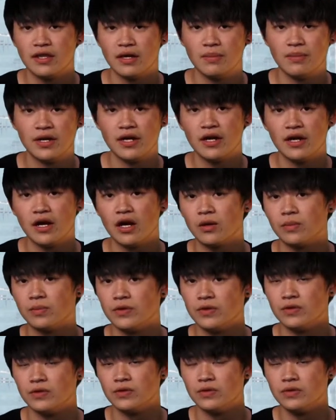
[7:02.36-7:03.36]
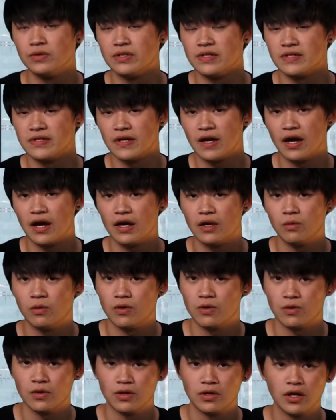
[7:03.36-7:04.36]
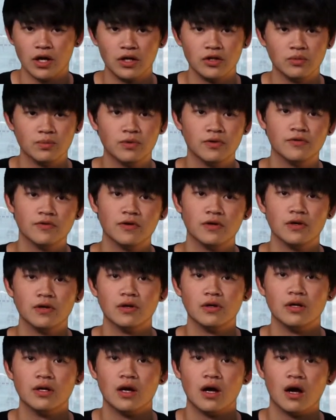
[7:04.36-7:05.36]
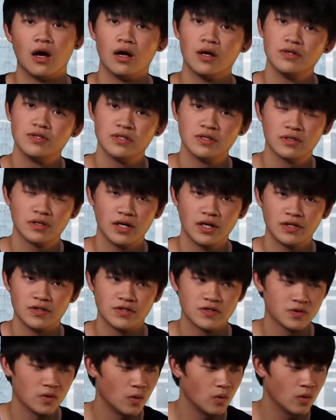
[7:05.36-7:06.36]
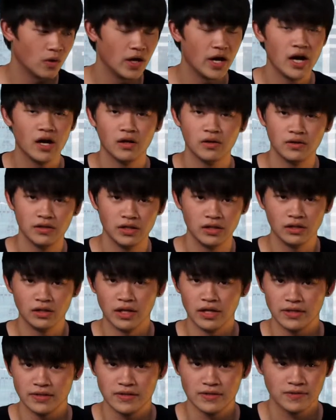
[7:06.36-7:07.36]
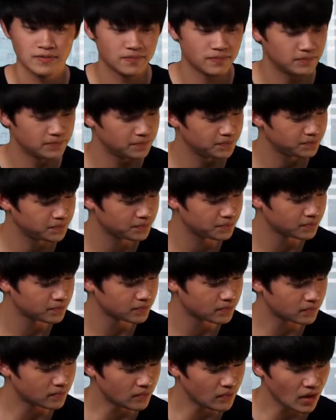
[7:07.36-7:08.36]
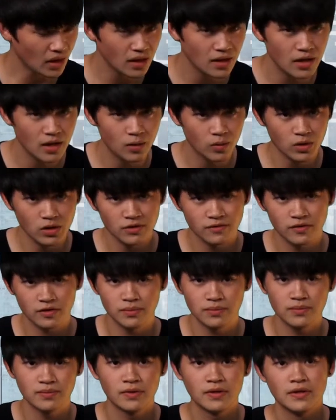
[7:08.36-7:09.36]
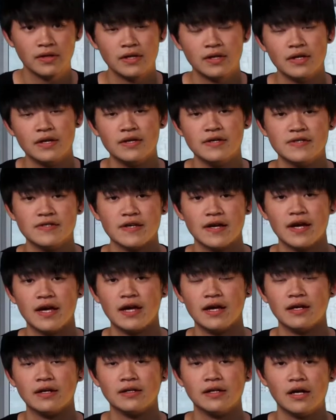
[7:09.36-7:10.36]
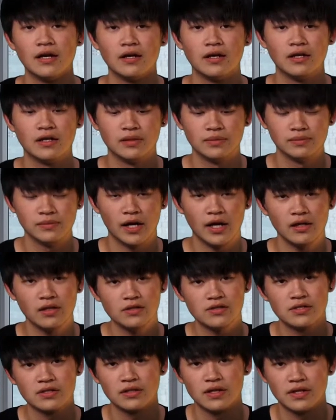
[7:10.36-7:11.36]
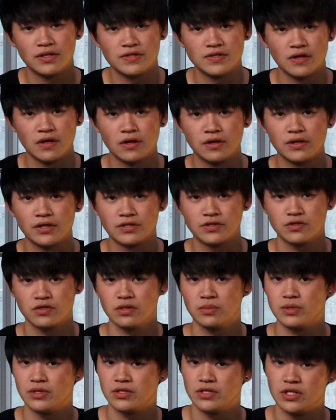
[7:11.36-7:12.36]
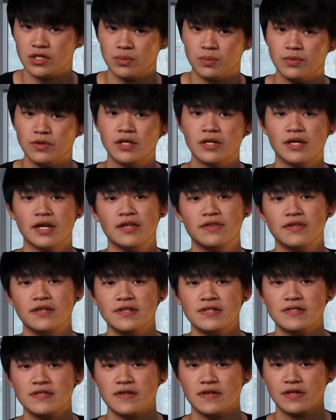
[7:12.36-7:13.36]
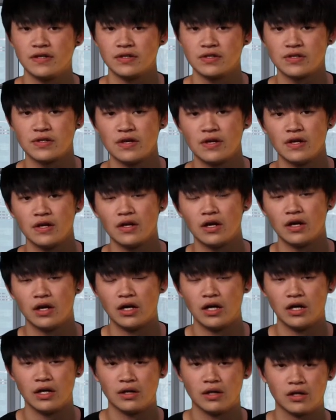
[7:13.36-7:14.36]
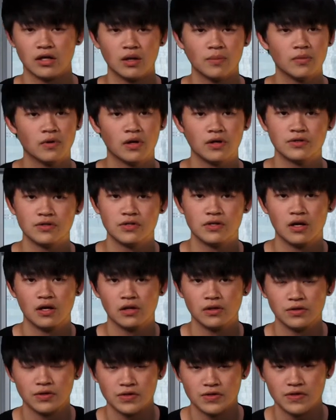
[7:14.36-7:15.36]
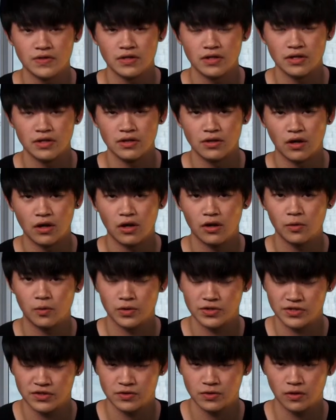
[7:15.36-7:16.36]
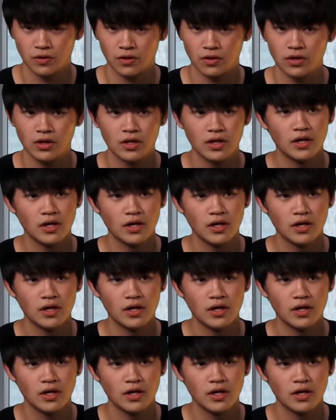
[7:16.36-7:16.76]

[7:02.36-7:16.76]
that may help you decide whether or not you prefer halogen lights or LED lights. And one of them is that um, halogen lights are extremely cheap. You can get these things uh, a couple hundred dollars in the hardware store